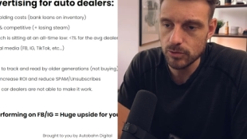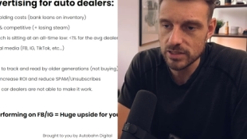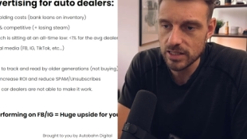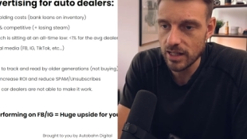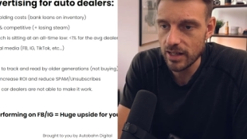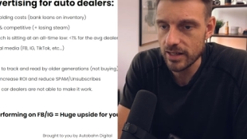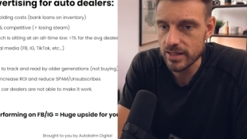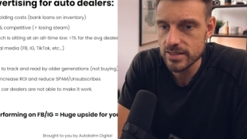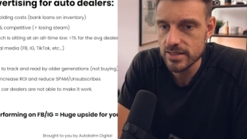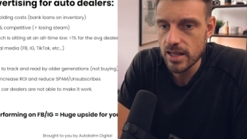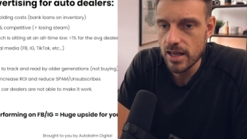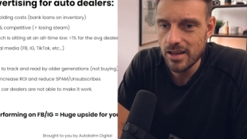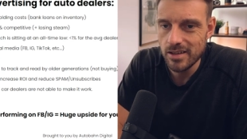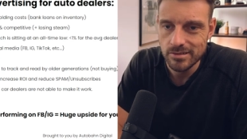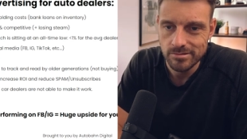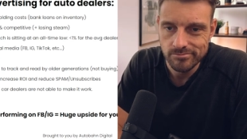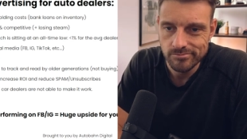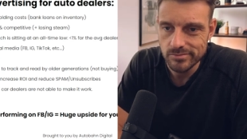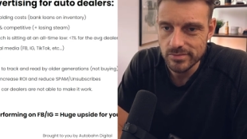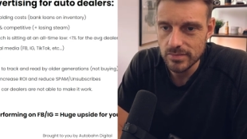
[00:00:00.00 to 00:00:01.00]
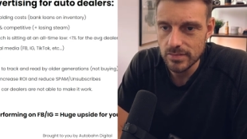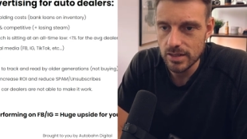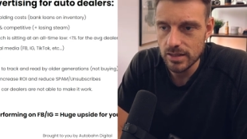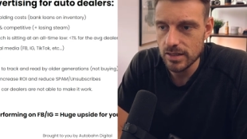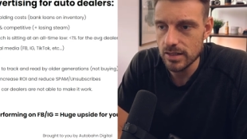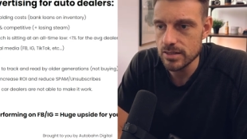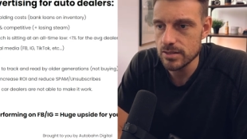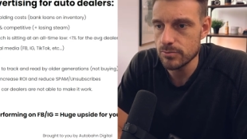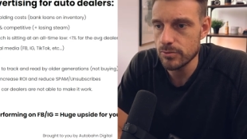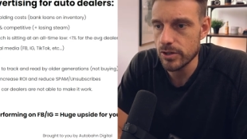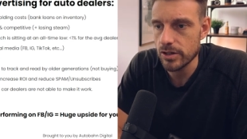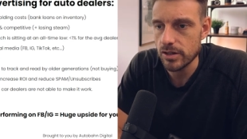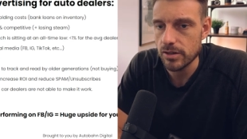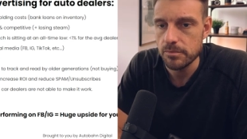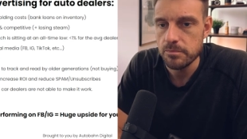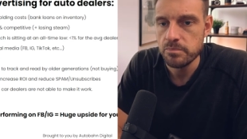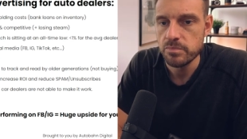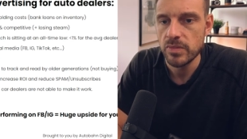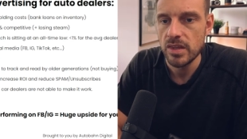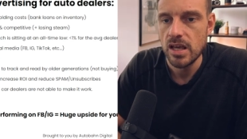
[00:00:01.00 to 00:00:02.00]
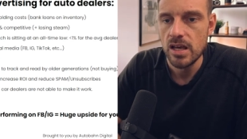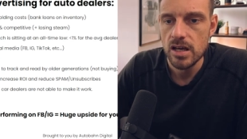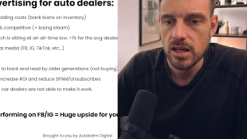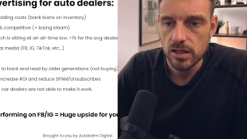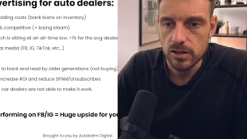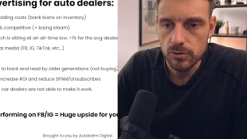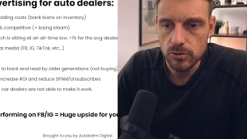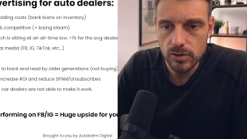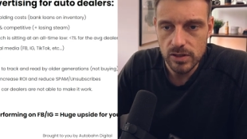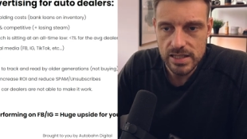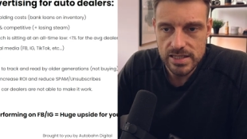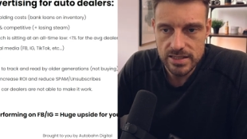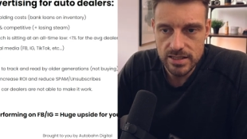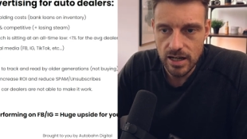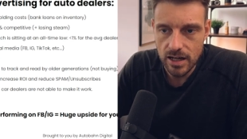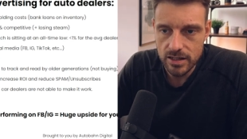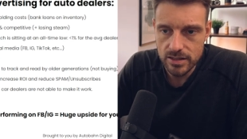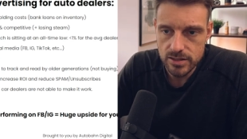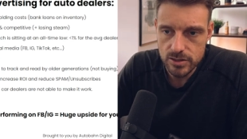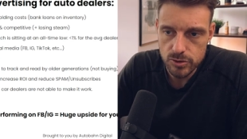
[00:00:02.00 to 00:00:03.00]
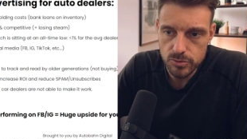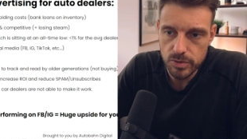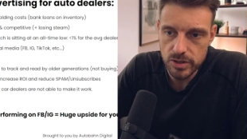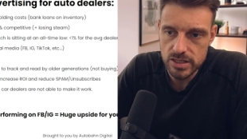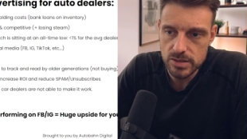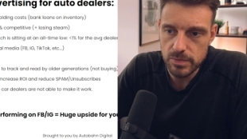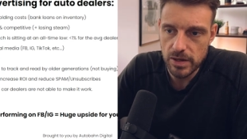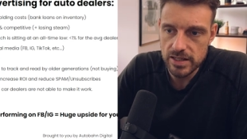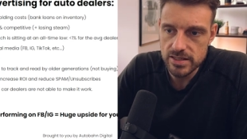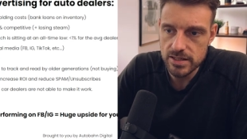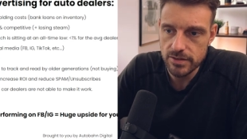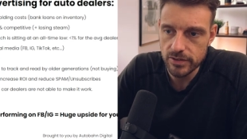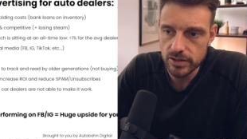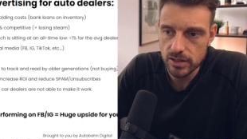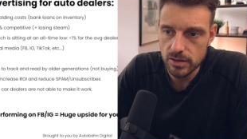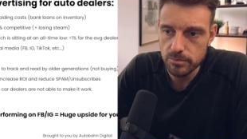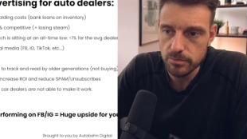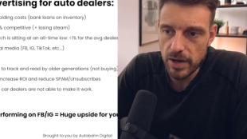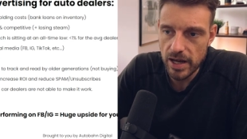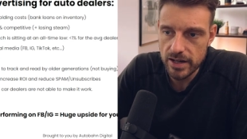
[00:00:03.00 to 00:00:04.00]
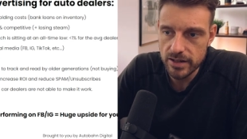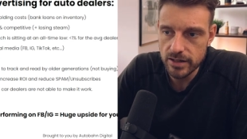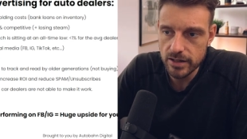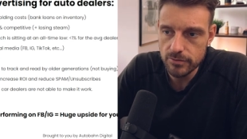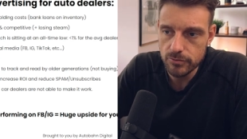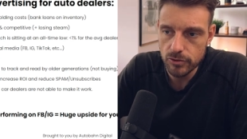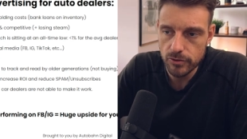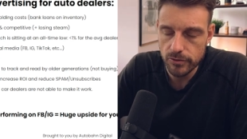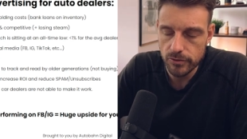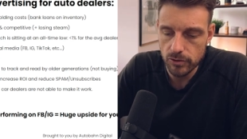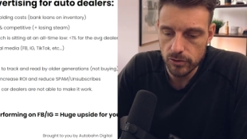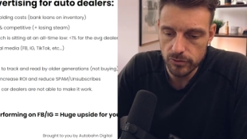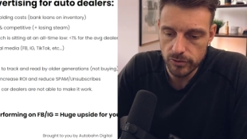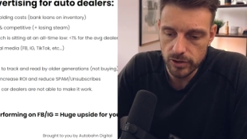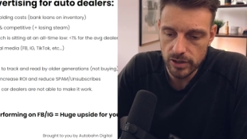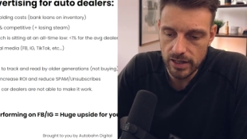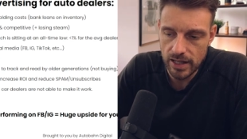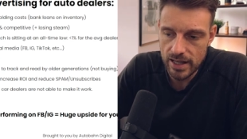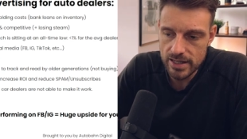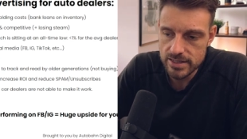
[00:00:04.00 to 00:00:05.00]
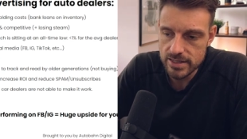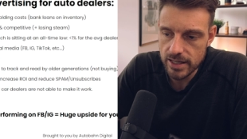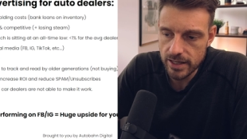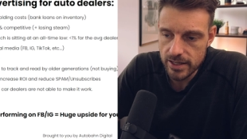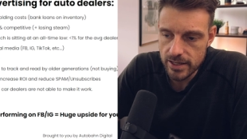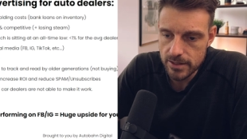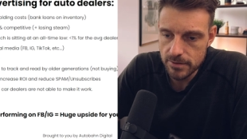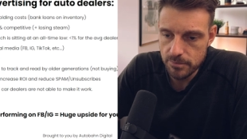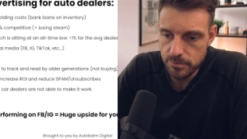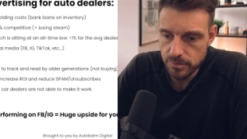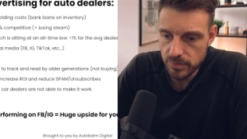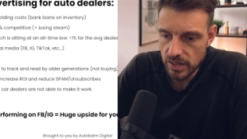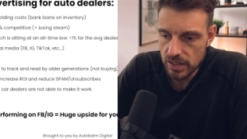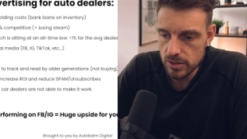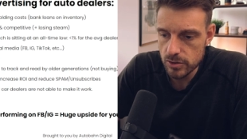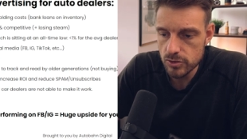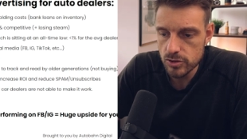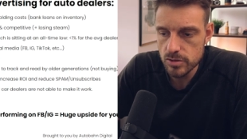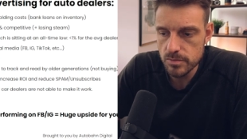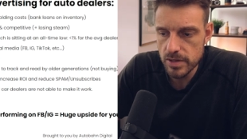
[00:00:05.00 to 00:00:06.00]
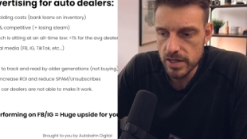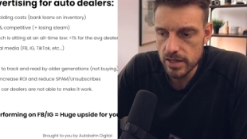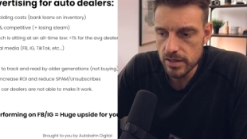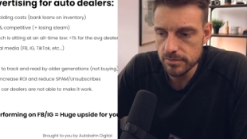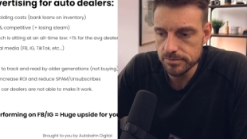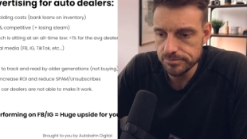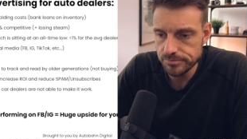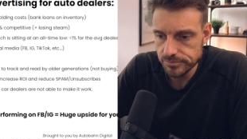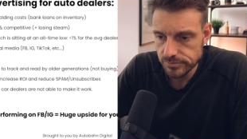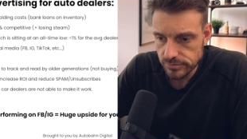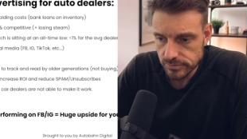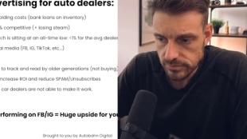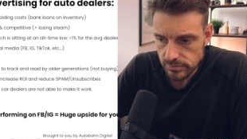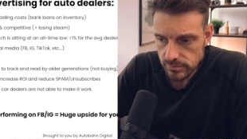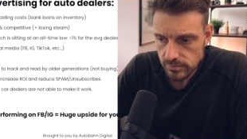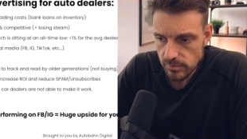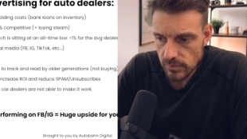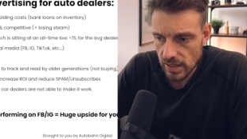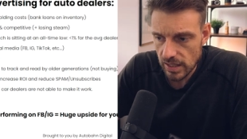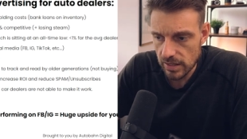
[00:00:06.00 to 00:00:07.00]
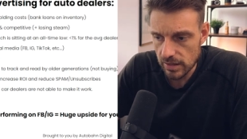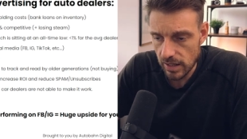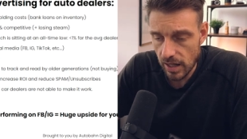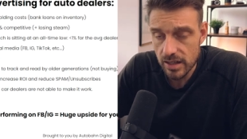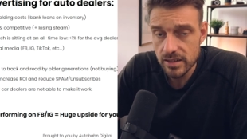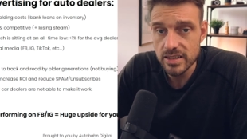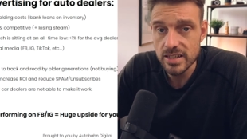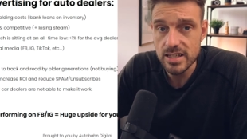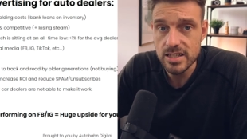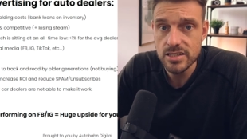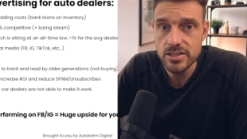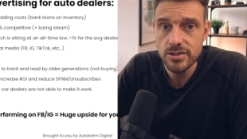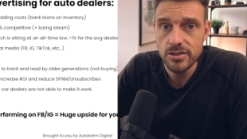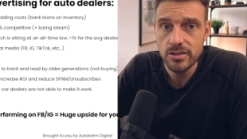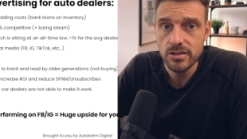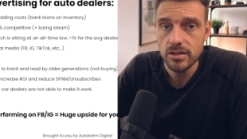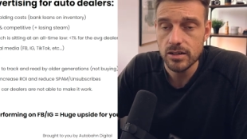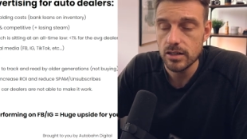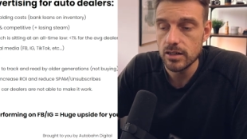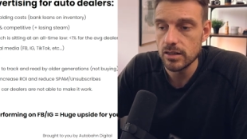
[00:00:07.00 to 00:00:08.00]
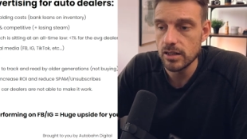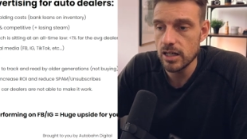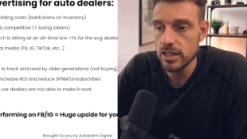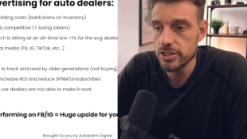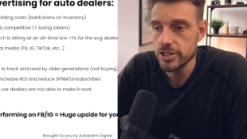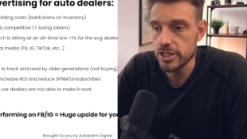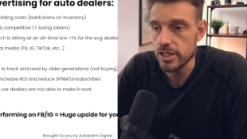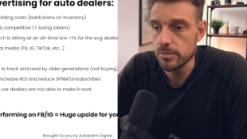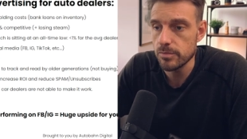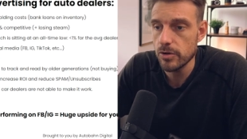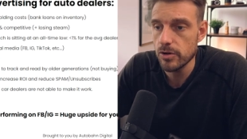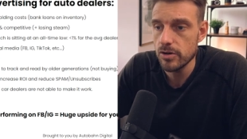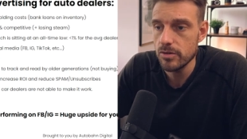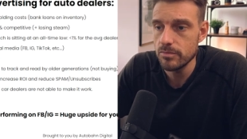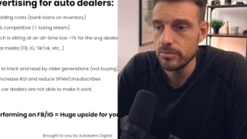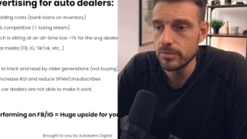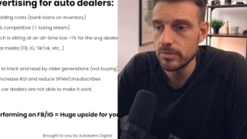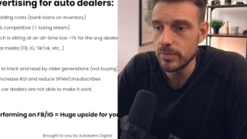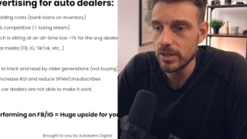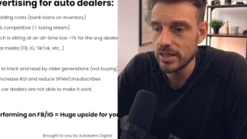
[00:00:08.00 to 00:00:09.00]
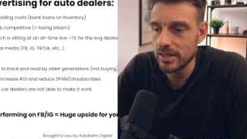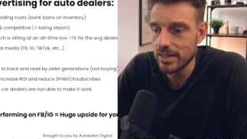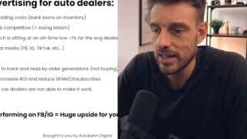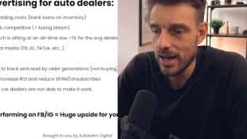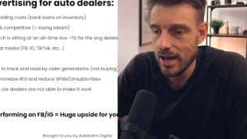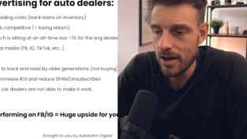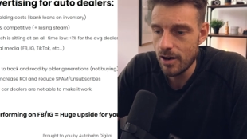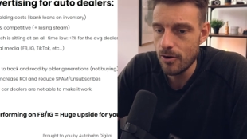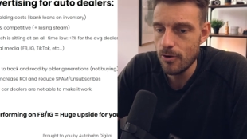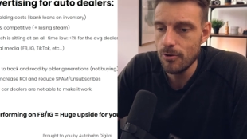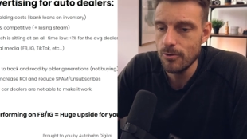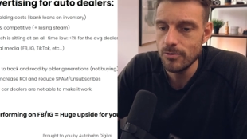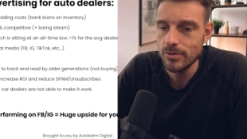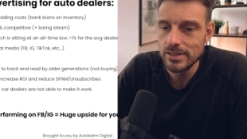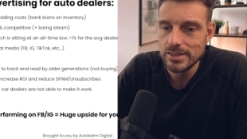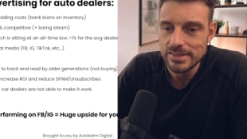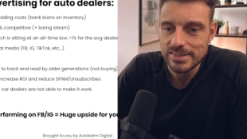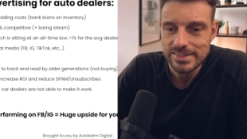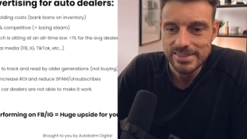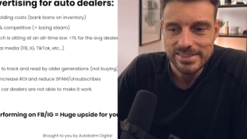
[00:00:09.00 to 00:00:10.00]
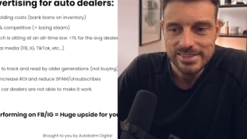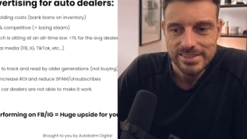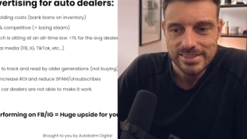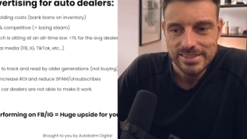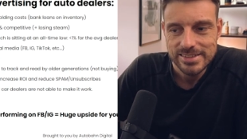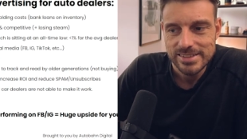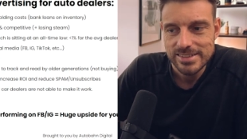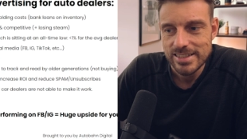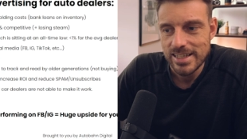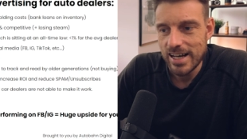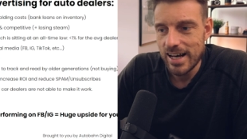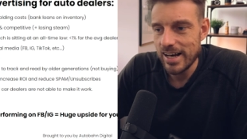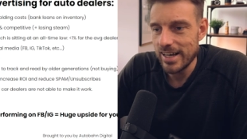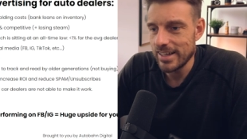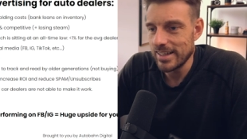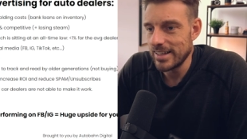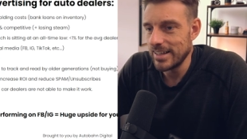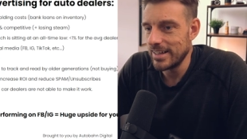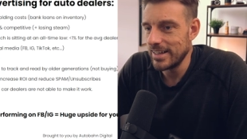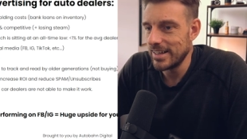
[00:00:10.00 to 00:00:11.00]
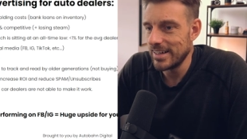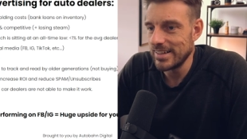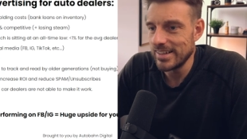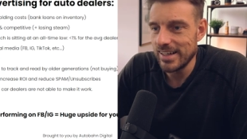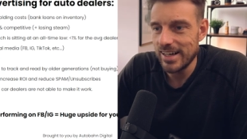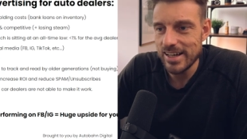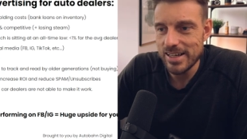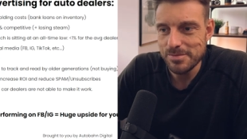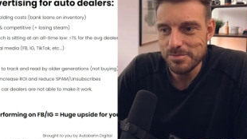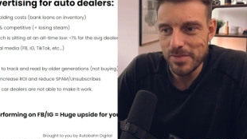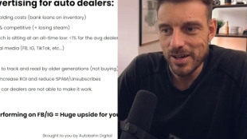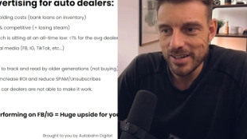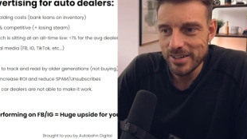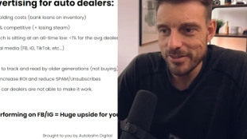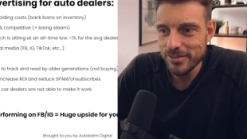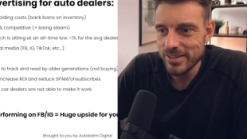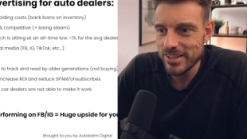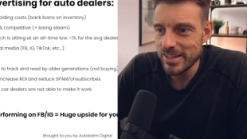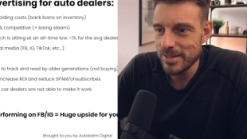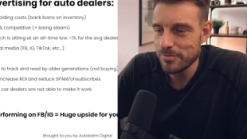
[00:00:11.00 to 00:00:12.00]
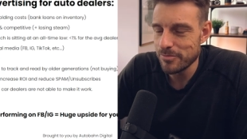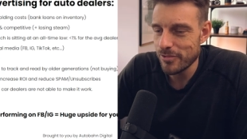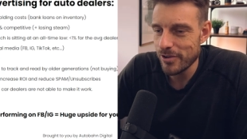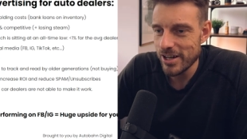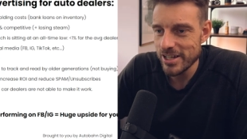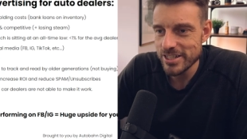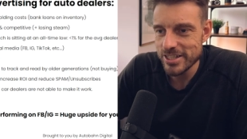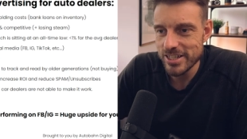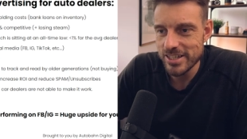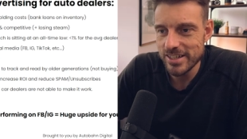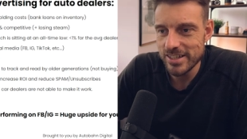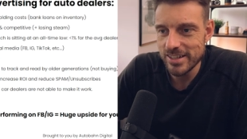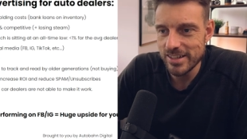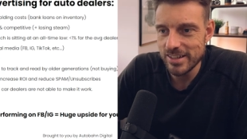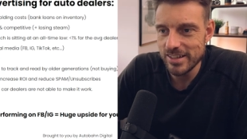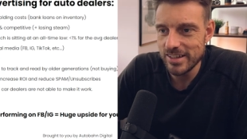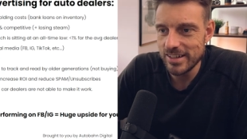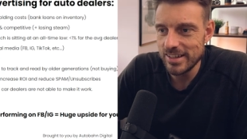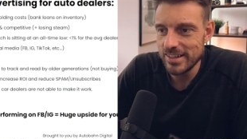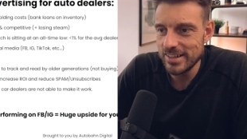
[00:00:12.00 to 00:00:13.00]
those clicks. It doesn't work. Google has gotten super expensive and competitive or, over the last decade. It used to be a lot easier, a lot cheaper, but now I I'm under the impression